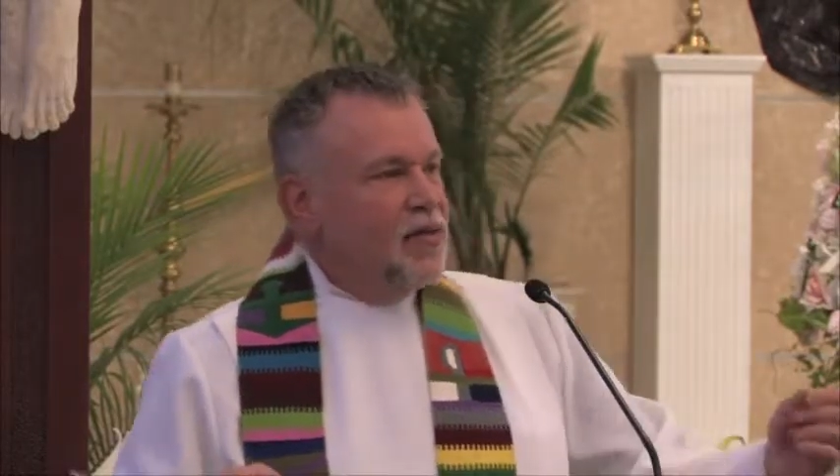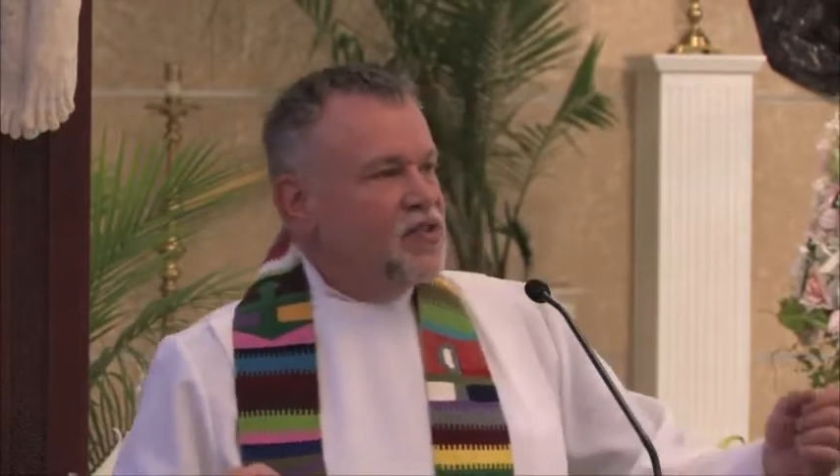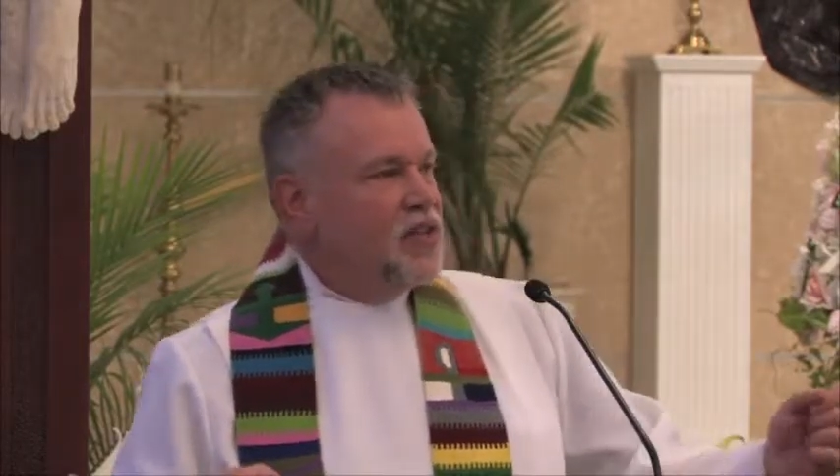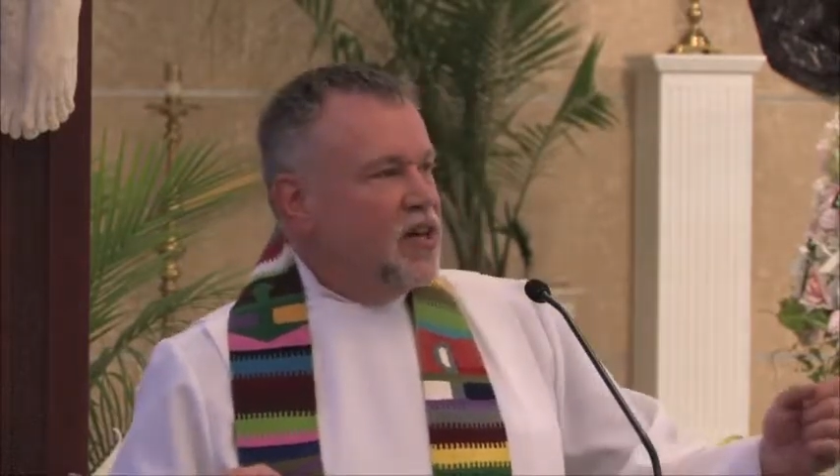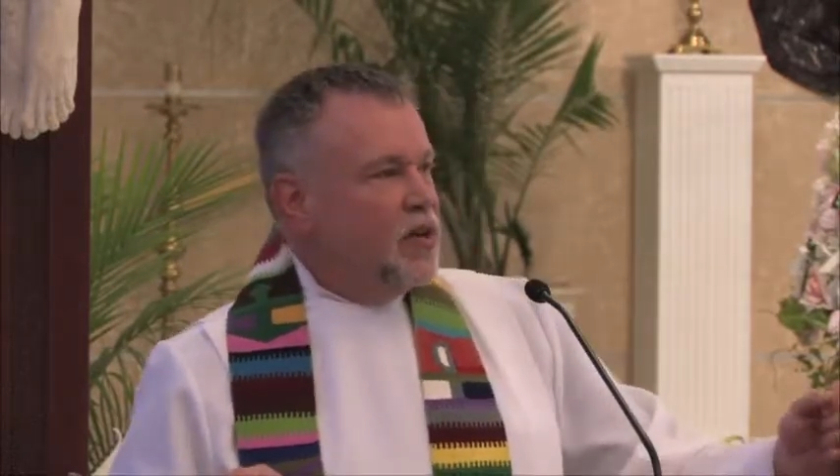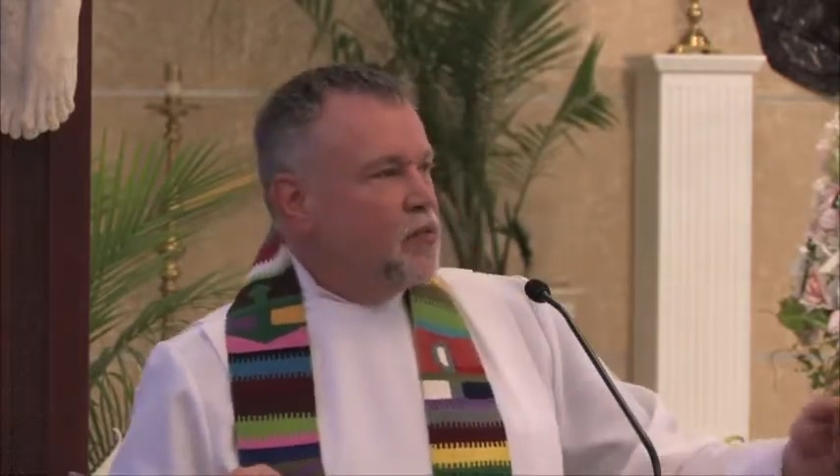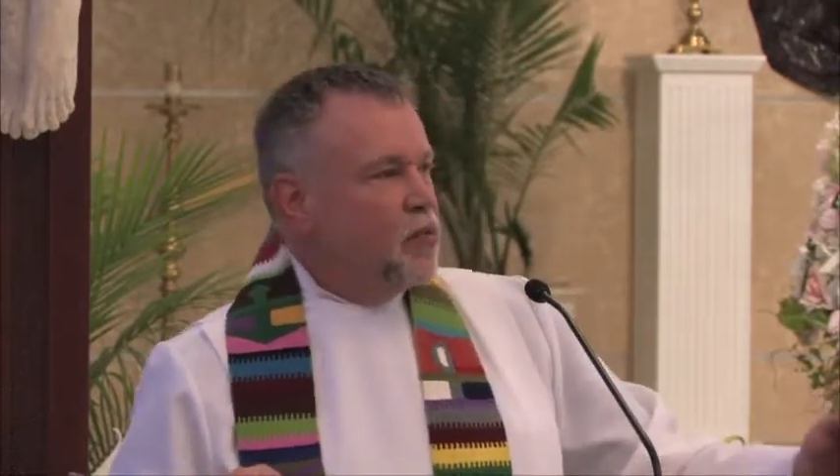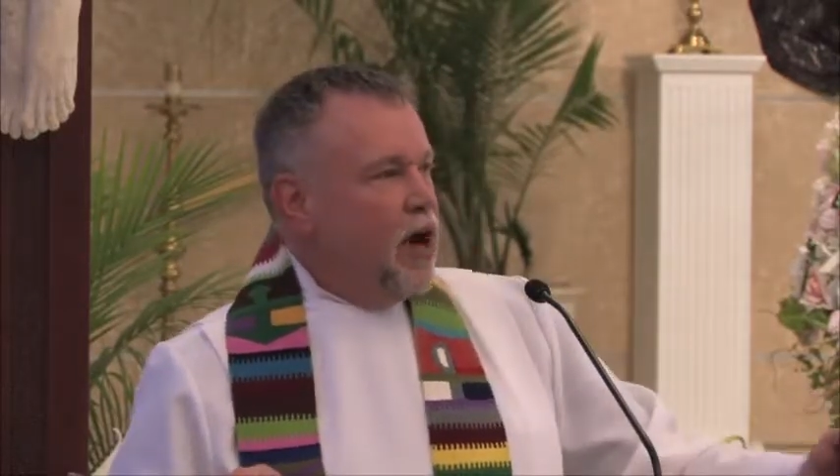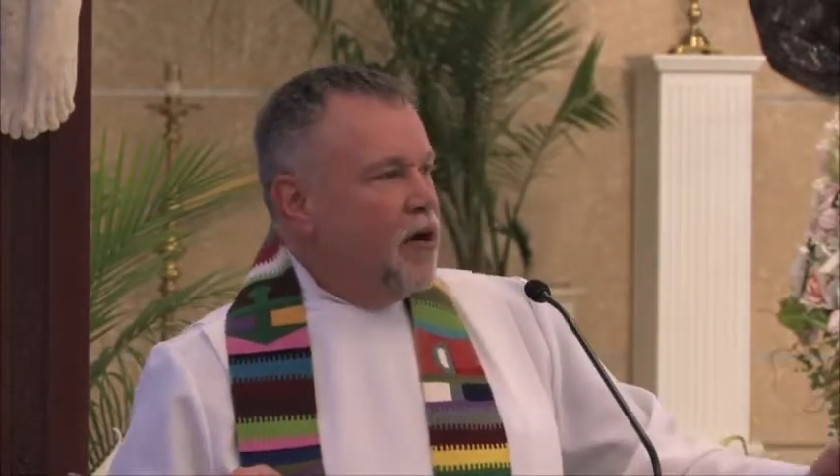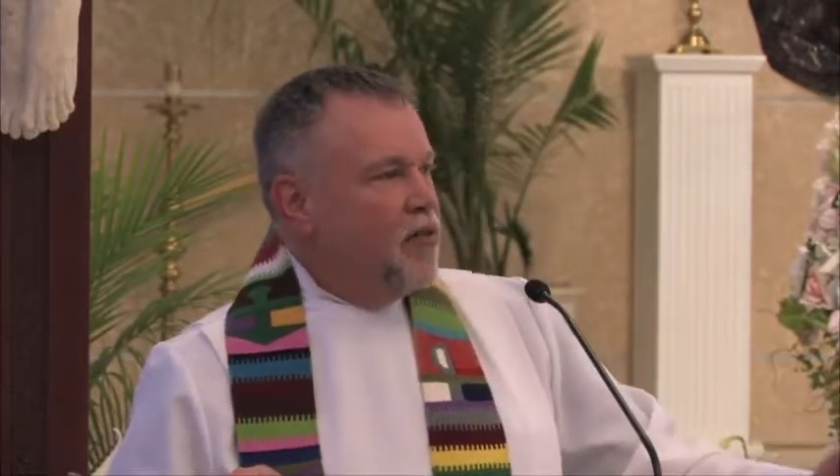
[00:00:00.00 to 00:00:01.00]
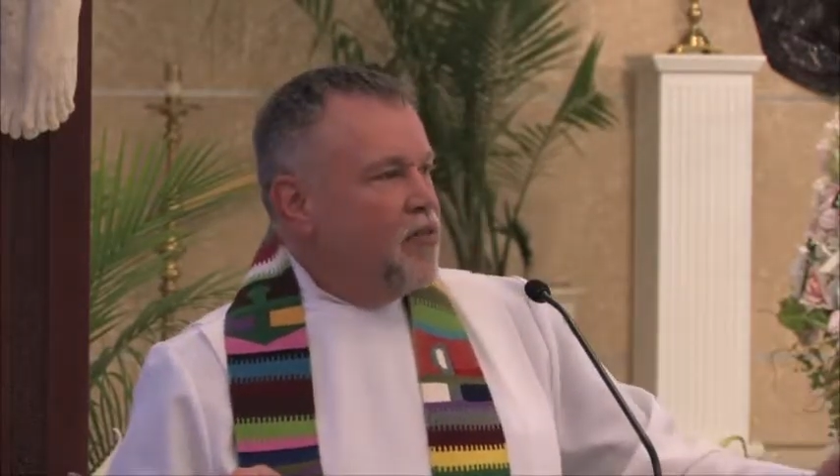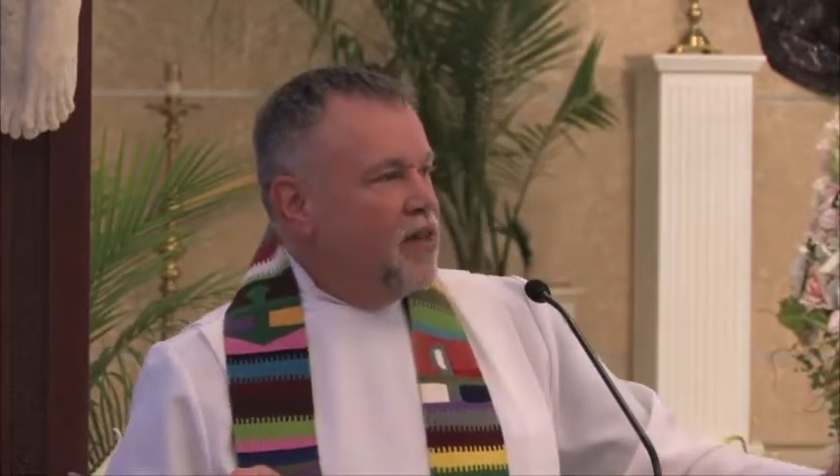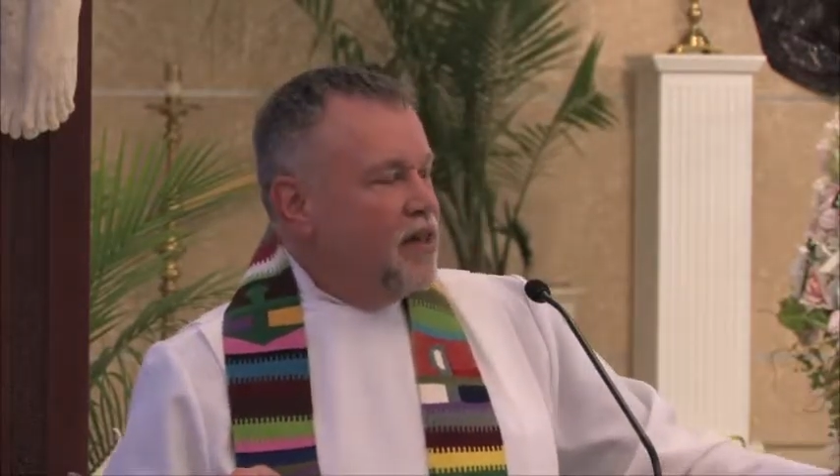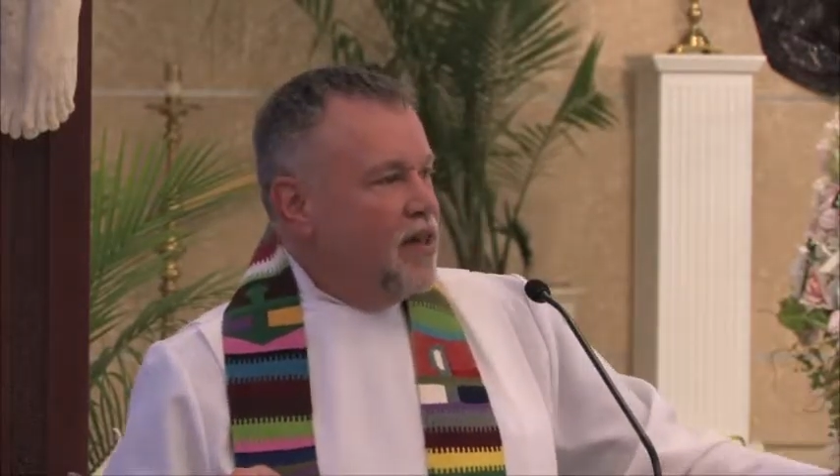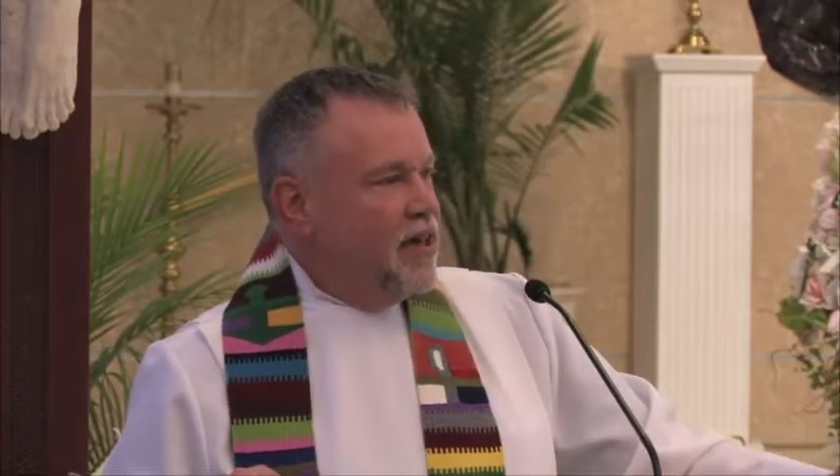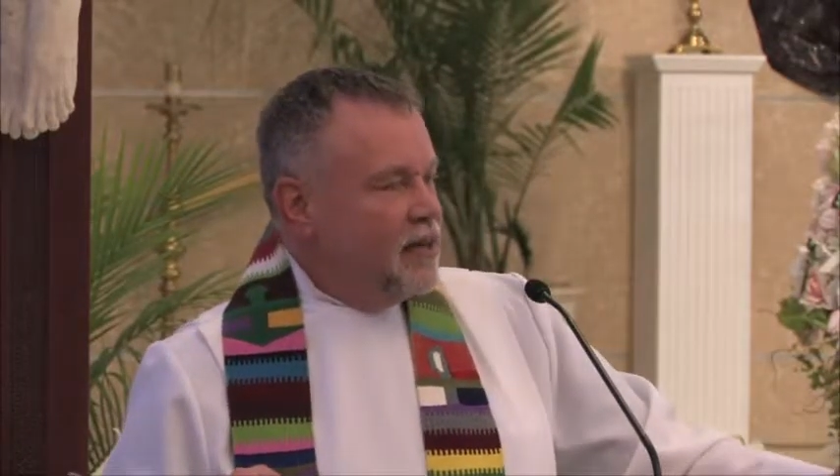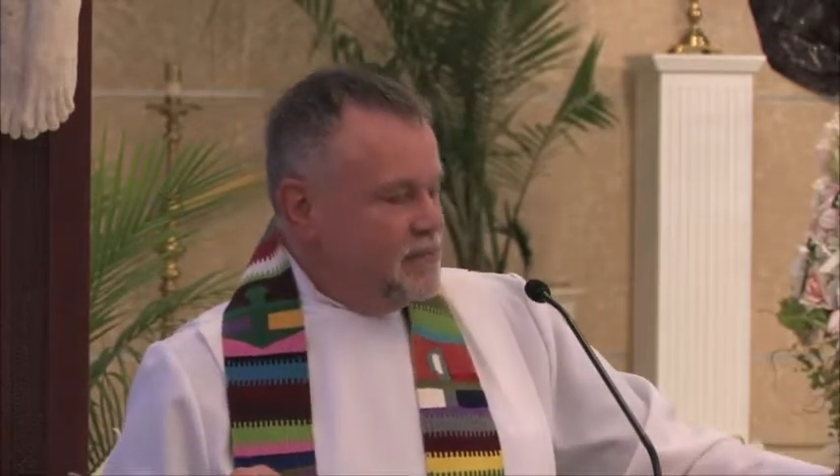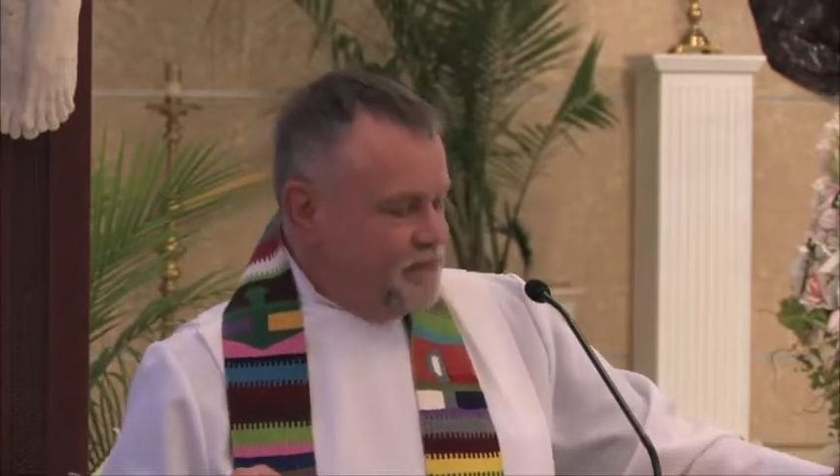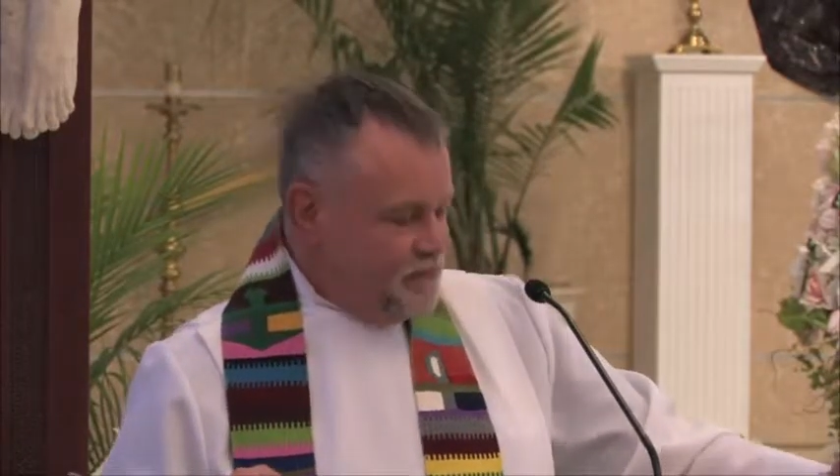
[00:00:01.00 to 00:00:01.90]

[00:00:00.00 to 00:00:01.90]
I was sitting in prayer and thinking,